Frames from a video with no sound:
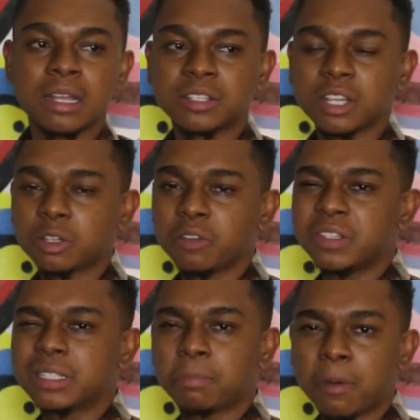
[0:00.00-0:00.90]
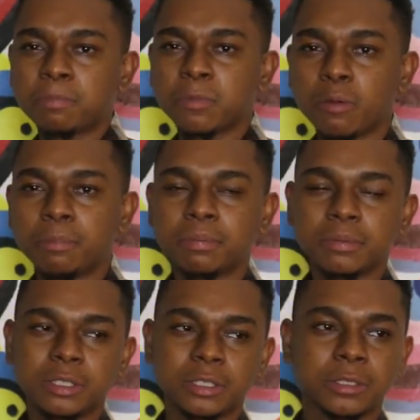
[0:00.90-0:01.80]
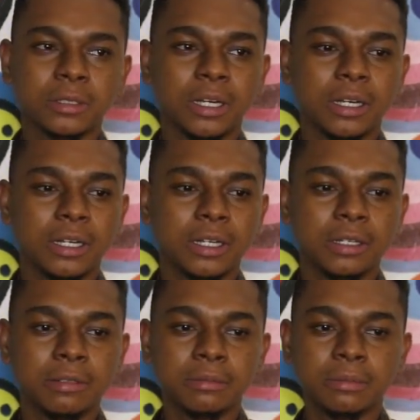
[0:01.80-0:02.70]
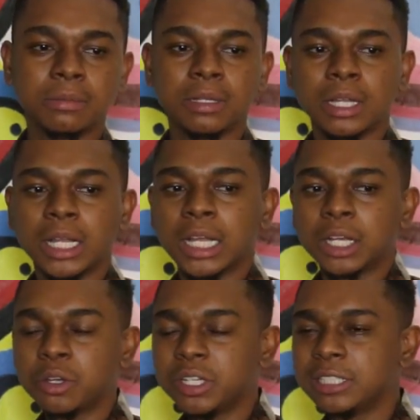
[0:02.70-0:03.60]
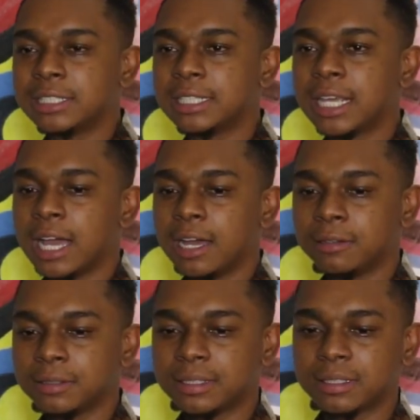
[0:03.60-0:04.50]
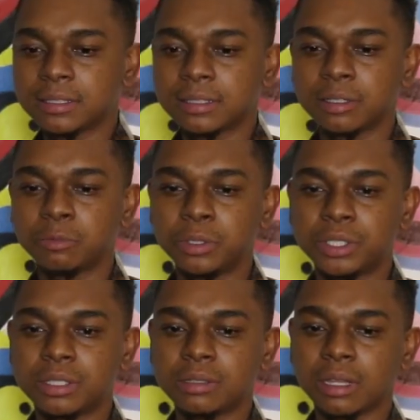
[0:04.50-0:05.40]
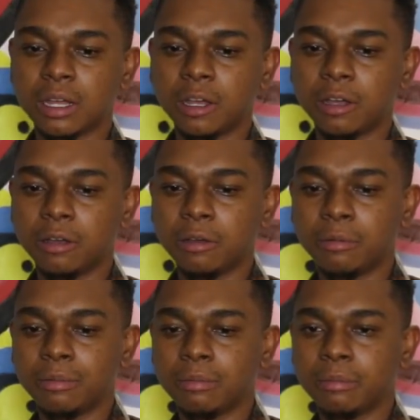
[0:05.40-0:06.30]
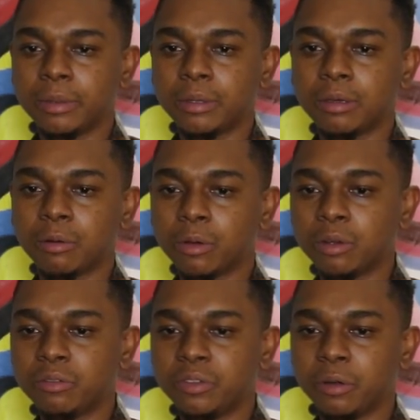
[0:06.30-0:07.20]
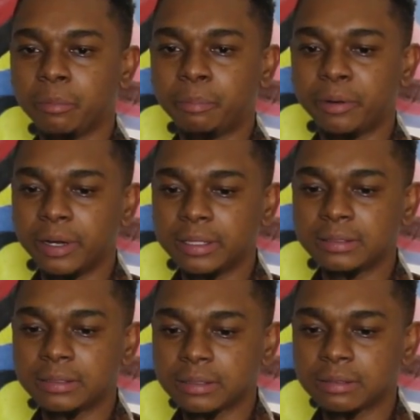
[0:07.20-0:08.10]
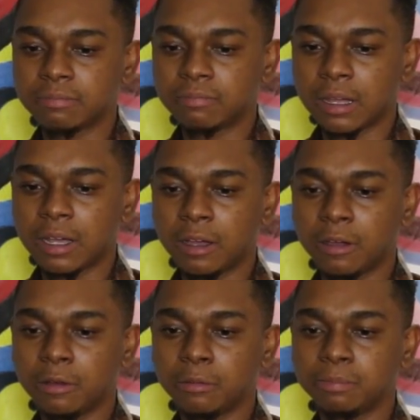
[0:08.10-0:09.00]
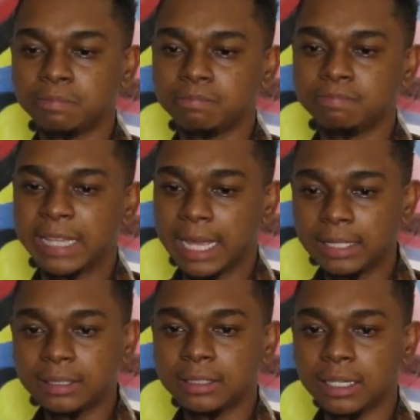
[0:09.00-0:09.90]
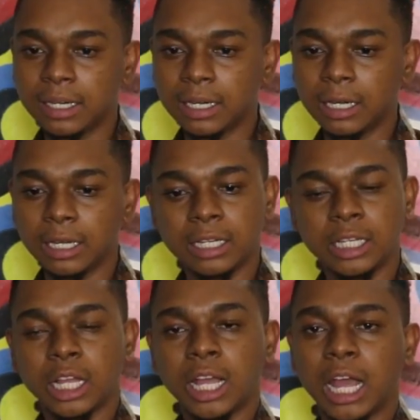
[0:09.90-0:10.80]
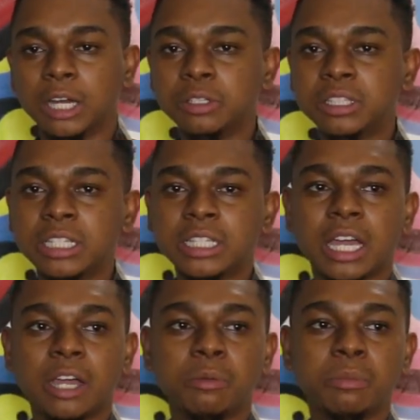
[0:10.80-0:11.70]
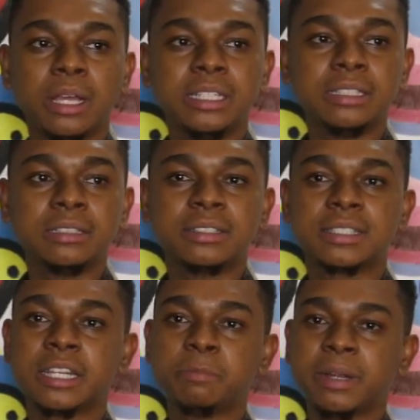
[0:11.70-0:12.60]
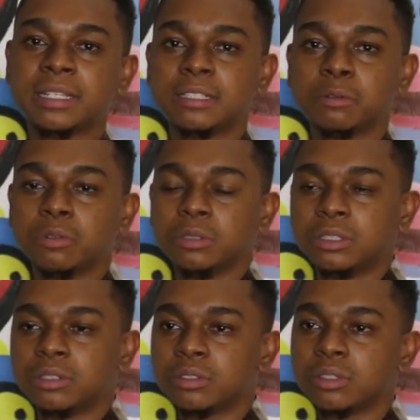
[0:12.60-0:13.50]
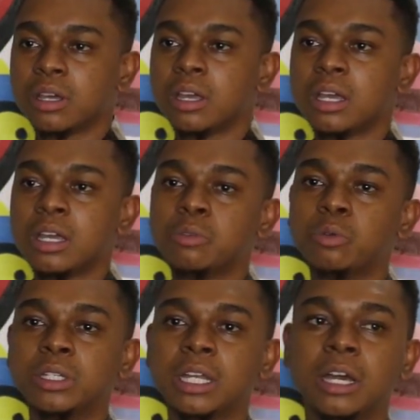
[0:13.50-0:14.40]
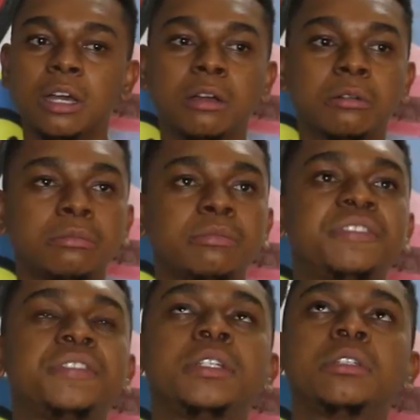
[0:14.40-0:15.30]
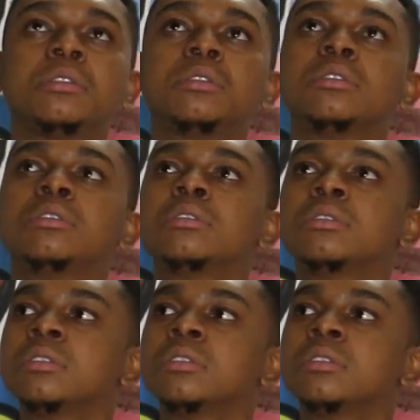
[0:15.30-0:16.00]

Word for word: sort of it popped up, you know, um, going into the house, with uh, one of your parents uh, dead, uh, I don't think um, any sane person would would um, feel